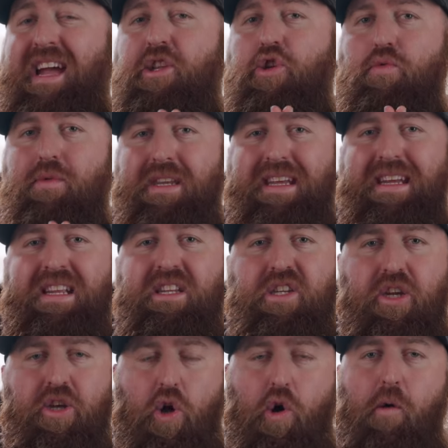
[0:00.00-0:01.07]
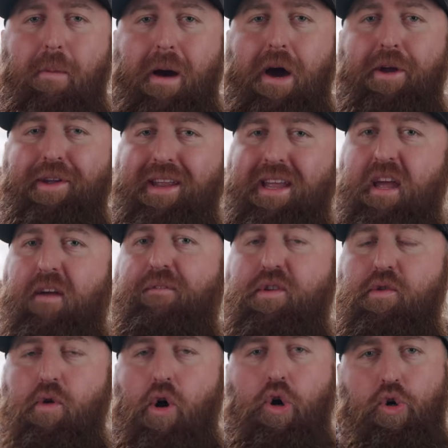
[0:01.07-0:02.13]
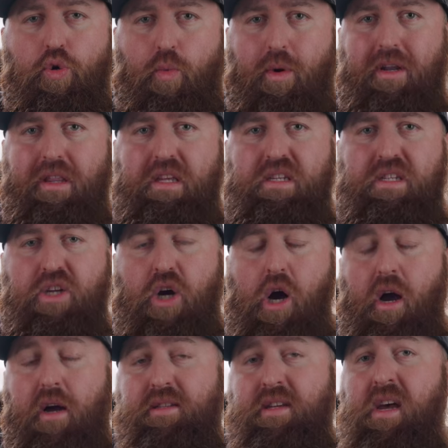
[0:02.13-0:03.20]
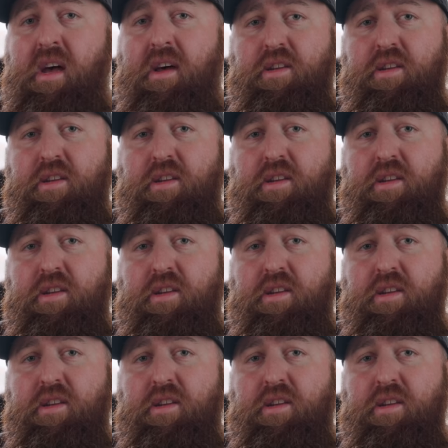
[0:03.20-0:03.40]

and you need to know about it if you own one of these dogs.